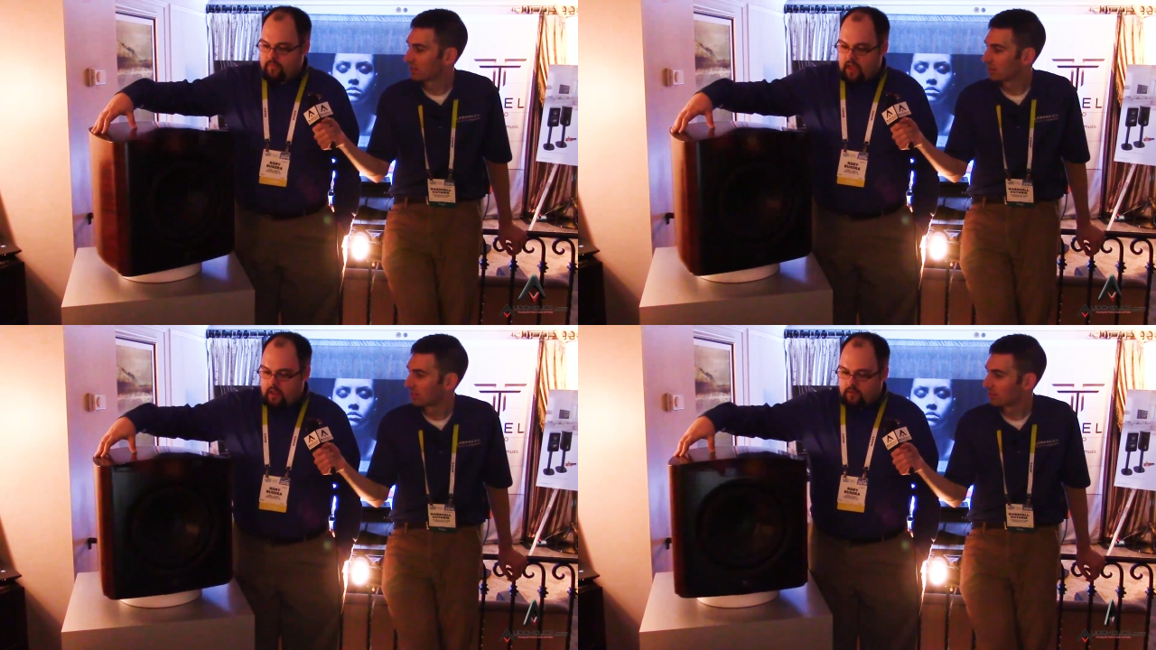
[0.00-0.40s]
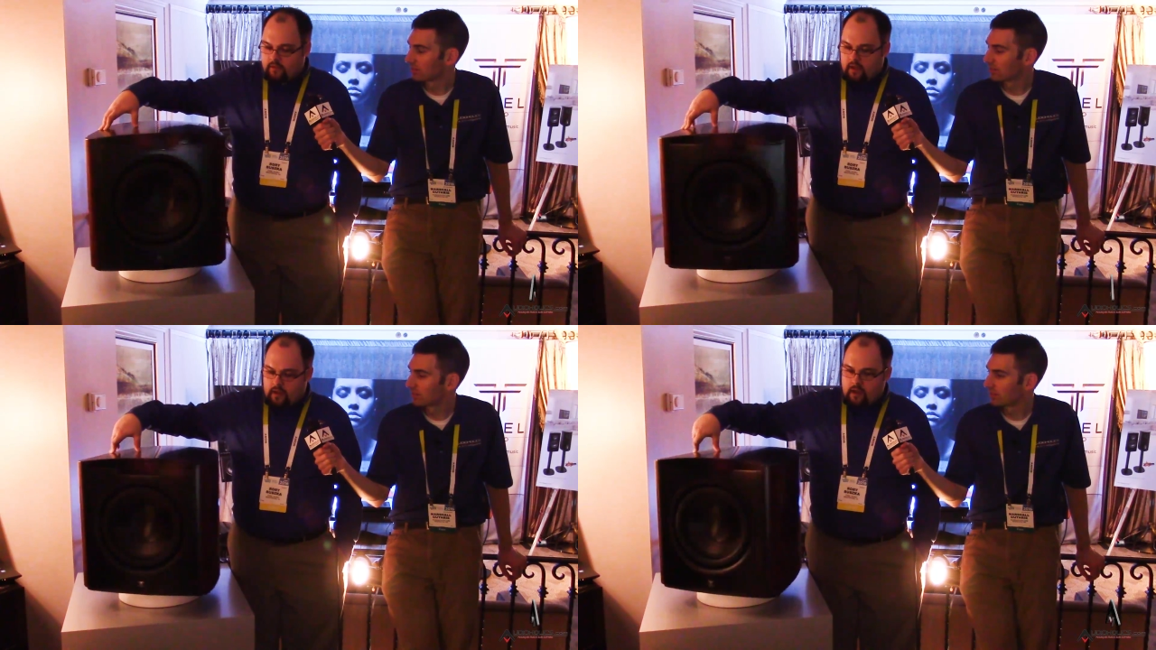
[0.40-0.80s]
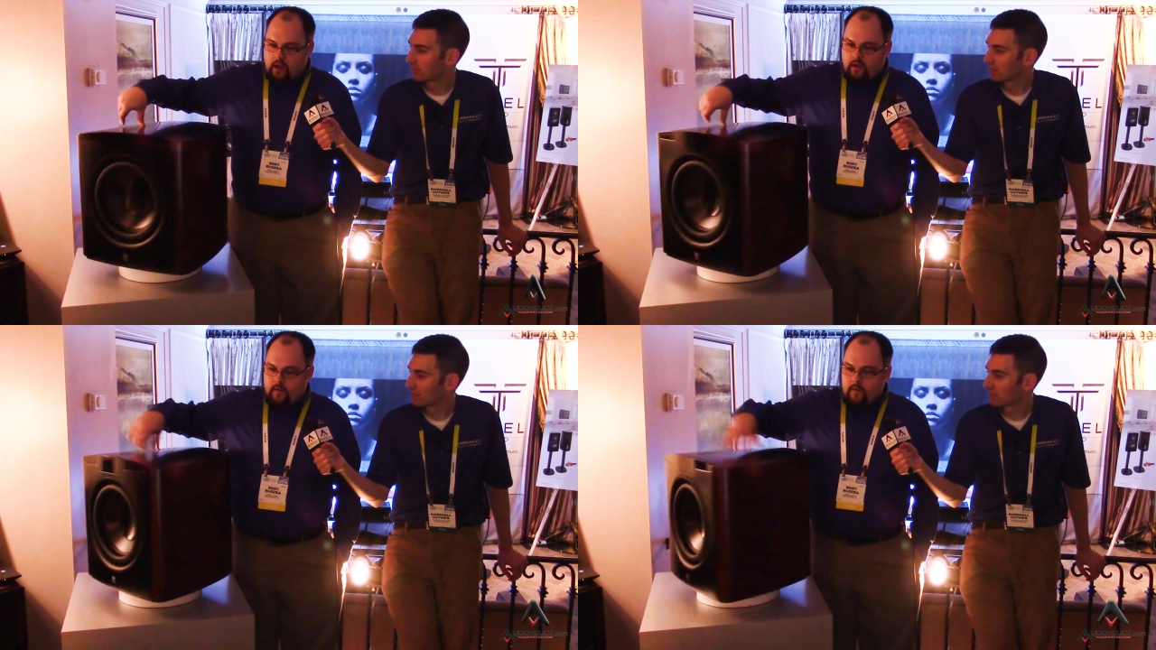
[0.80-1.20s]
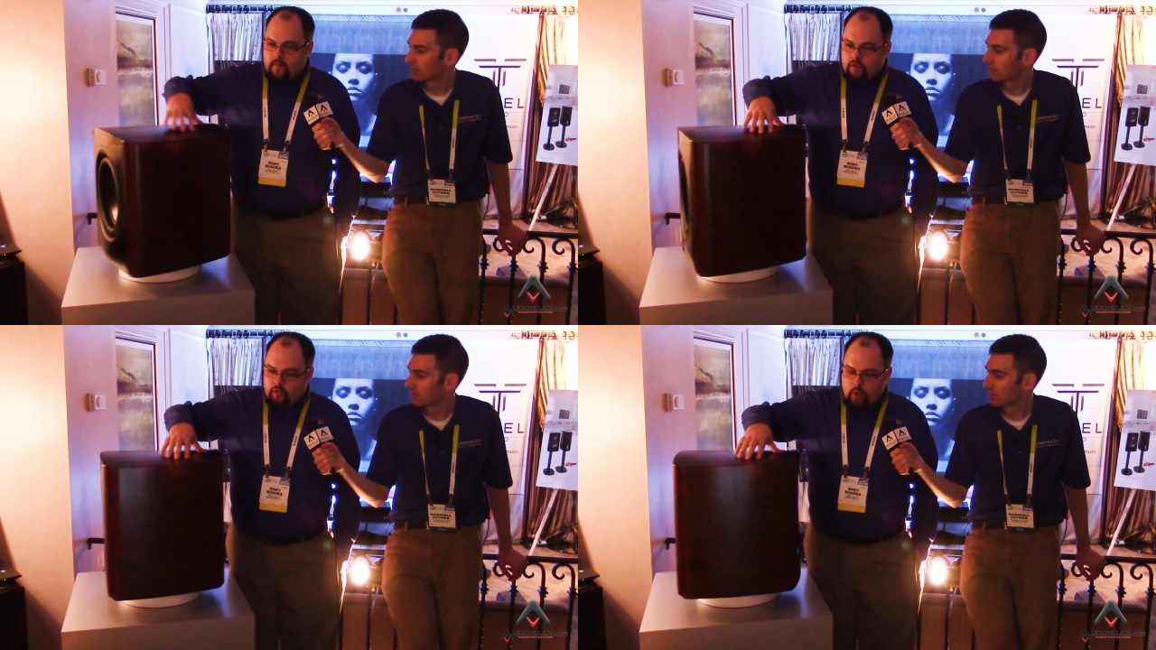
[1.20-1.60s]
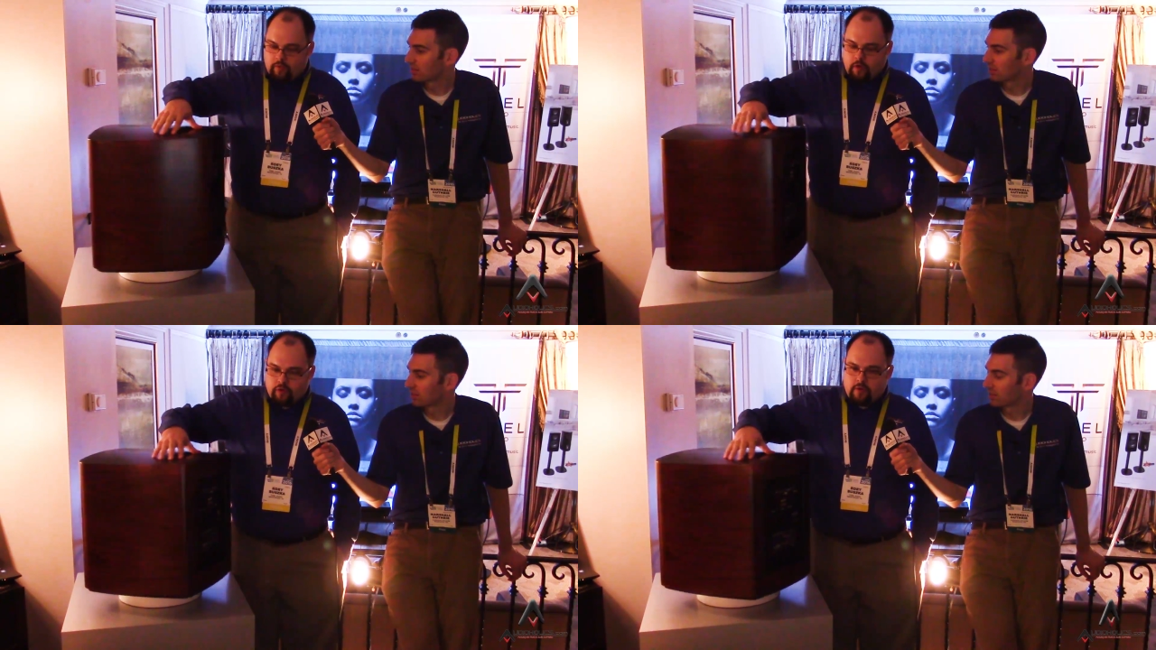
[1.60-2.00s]
Speaker 1: and a uh,
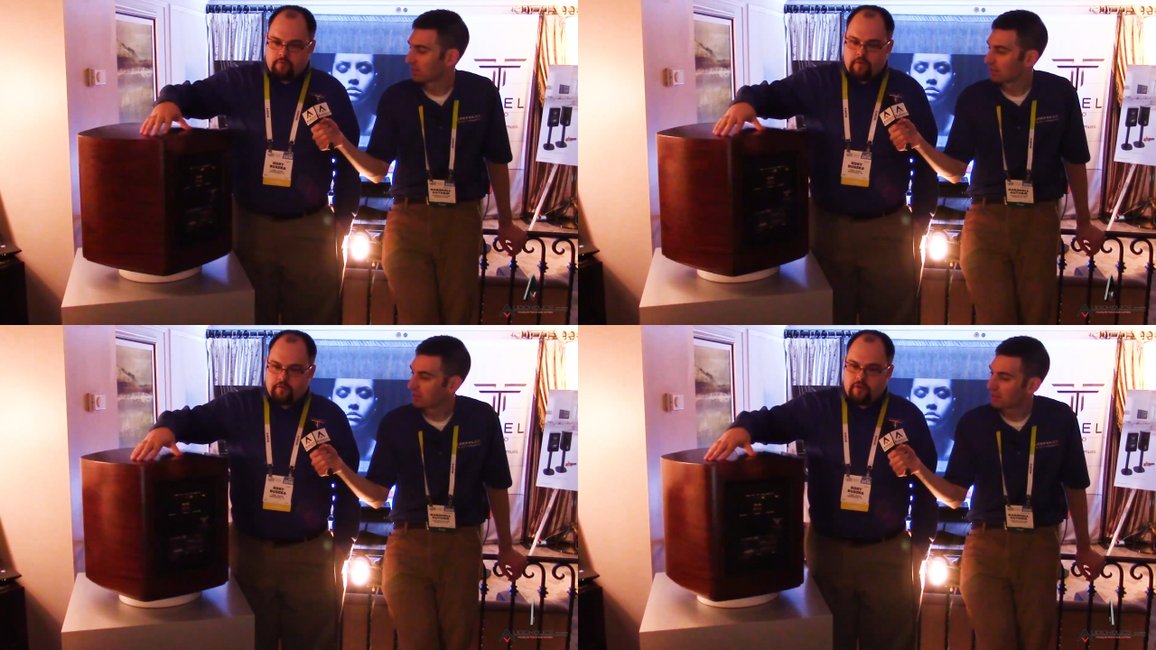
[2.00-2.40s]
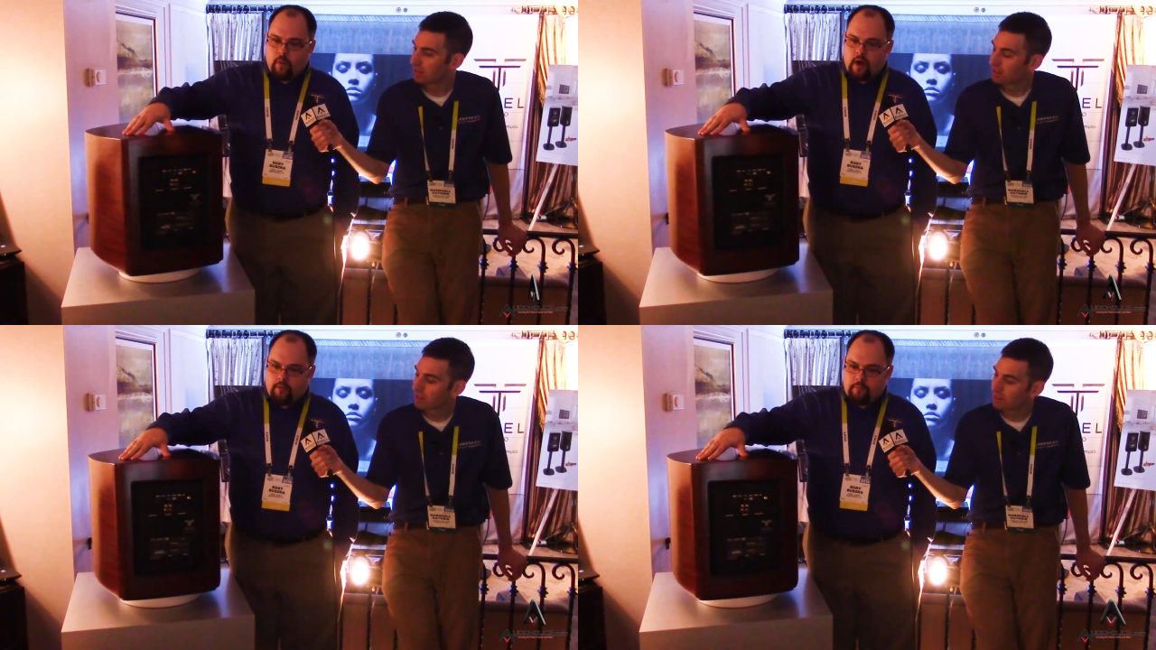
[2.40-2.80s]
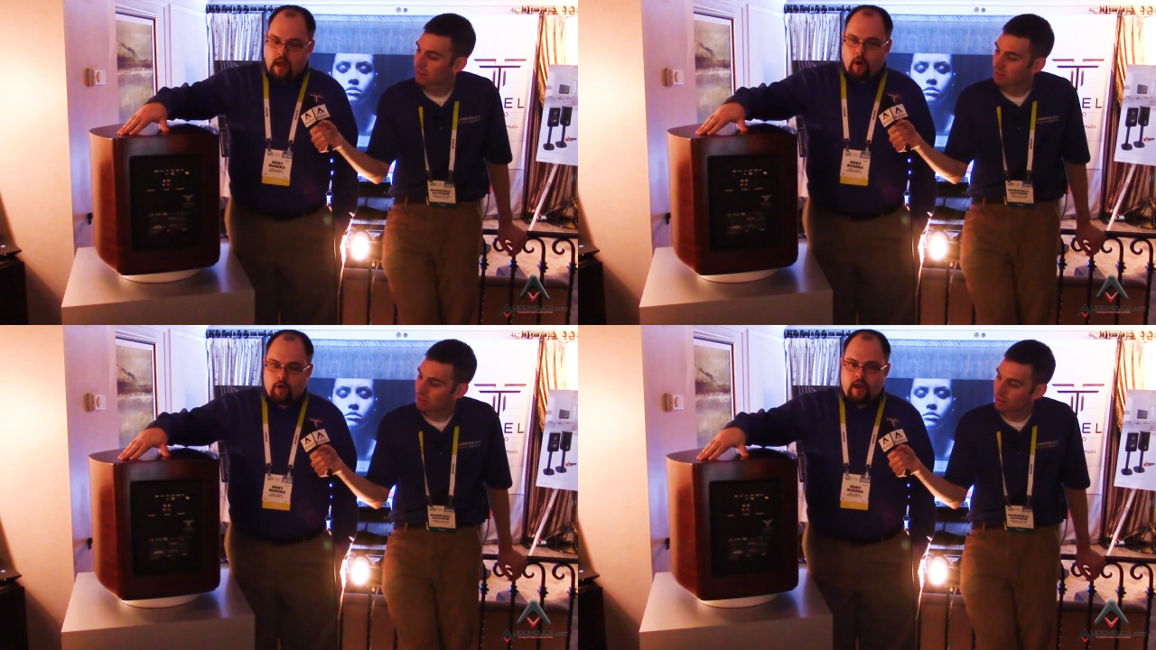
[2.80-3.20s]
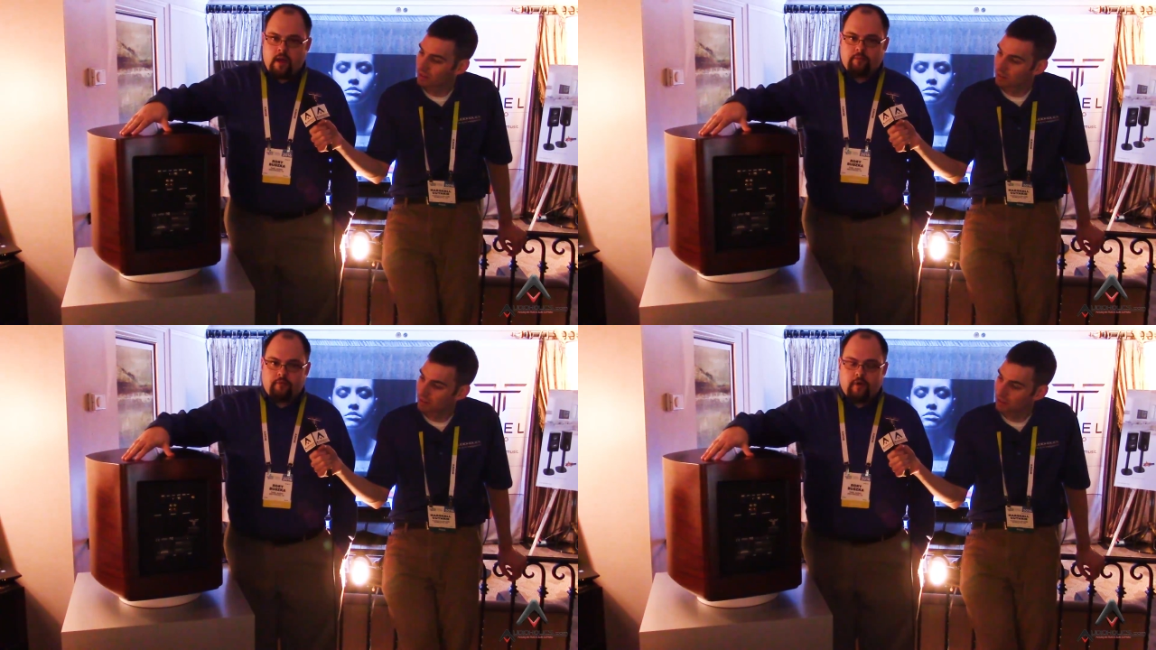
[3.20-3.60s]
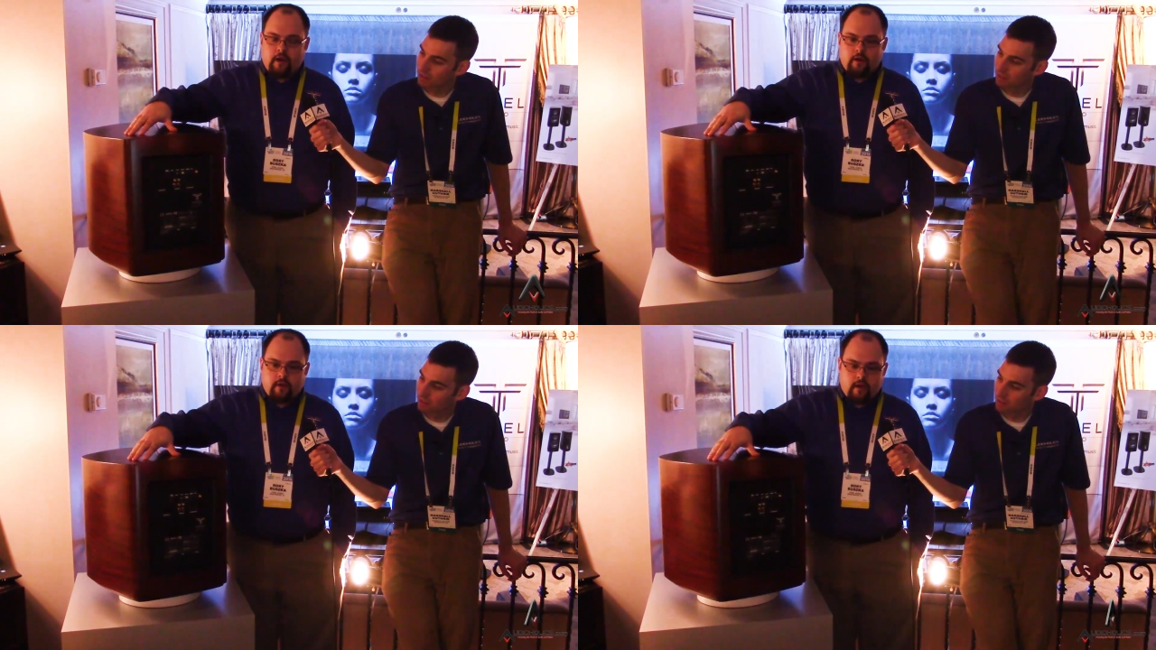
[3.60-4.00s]
1250 watt power
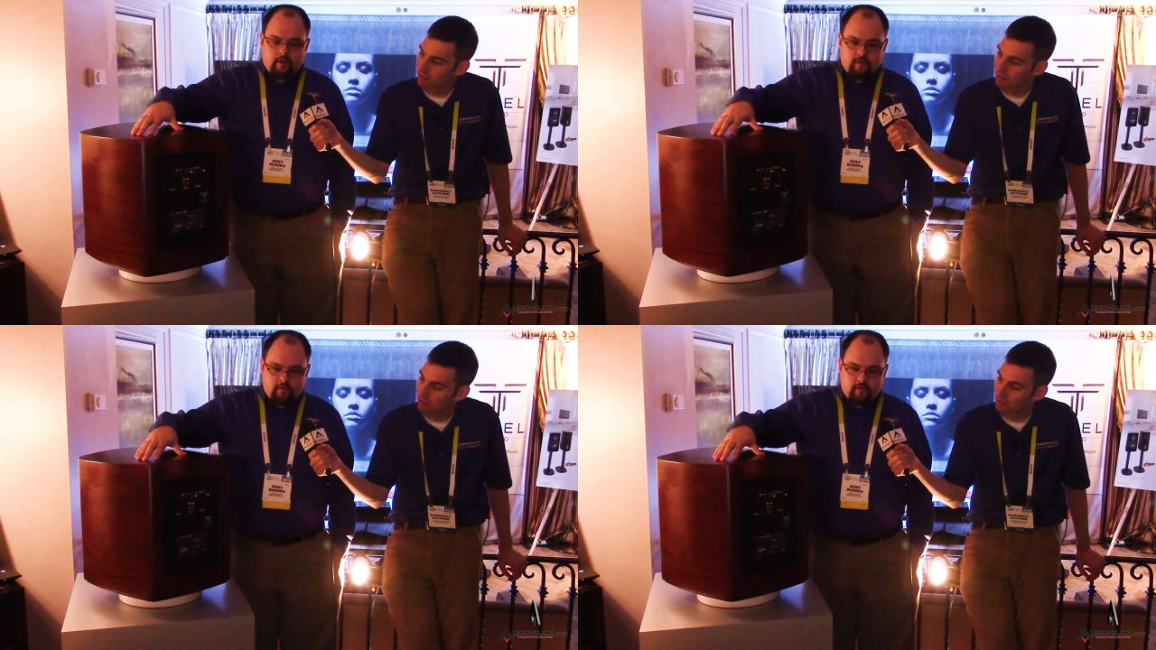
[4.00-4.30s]
amplifier. Uh, it's a